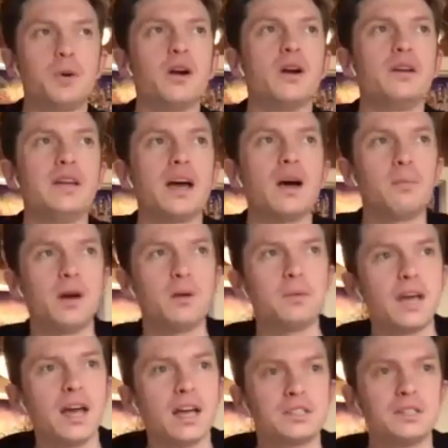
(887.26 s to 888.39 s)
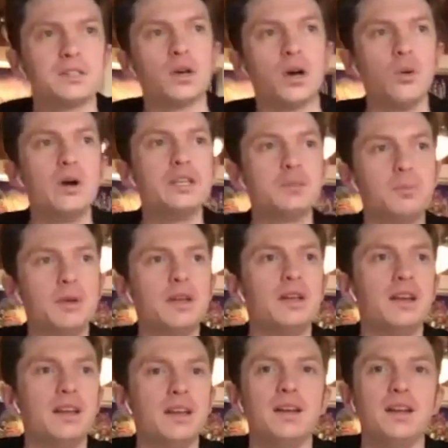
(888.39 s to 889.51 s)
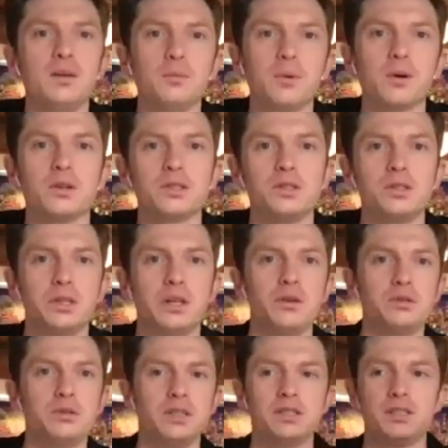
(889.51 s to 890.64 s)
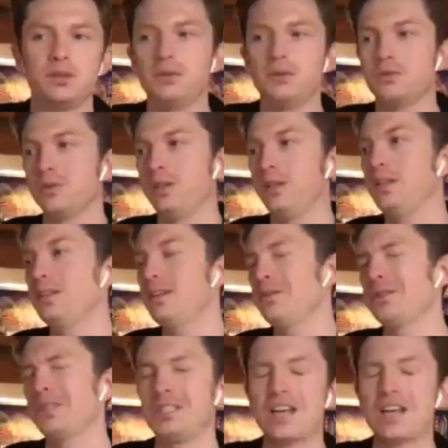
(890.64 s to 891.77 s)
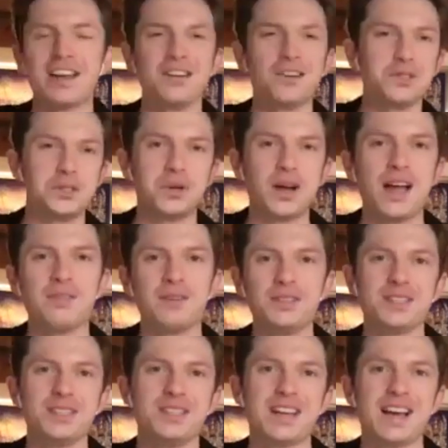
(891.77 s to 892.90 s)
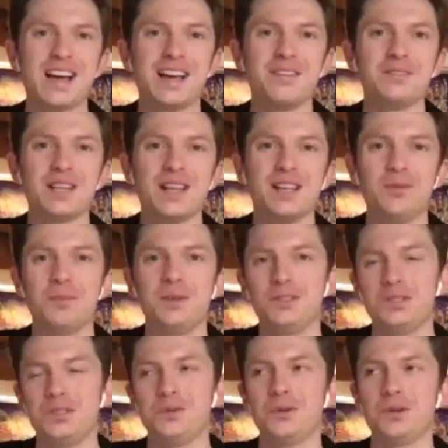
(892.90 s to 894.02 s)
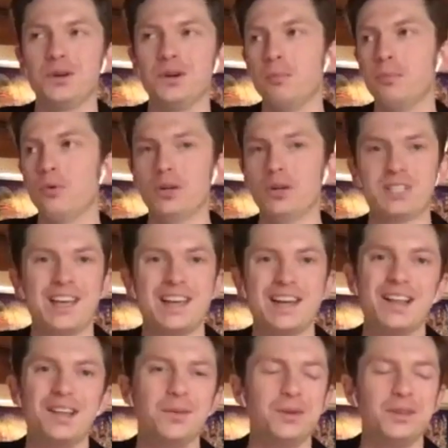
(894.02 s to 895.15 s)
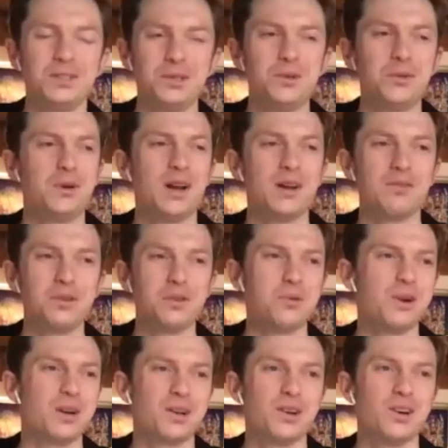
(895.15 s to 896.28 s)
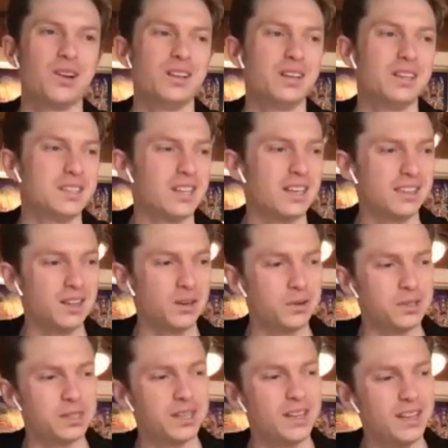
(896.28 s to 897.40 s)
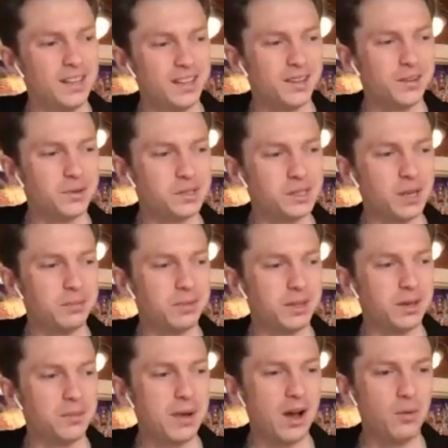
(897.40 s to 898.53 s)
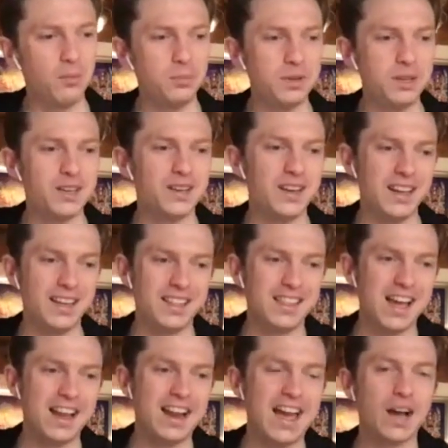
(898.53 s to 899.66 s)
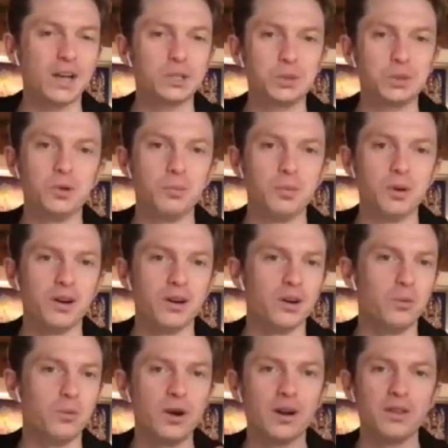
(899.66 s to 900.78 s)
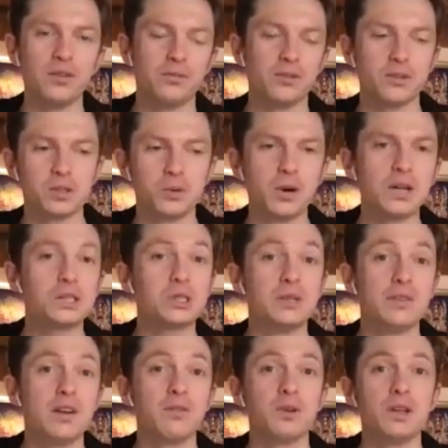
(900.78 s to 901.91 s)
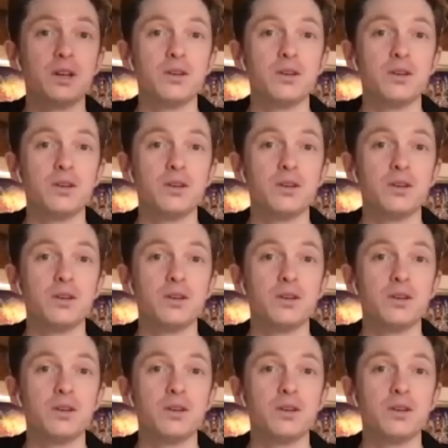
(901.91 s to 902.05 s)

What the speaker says: part, yeah. Pubcast has always been an in-person show since it was really, there was a diners, drive-ins, and dives element to it, or a Bourdain element to it, whatever you want to call it. It's like there was something about being in that actual bar where the first question of every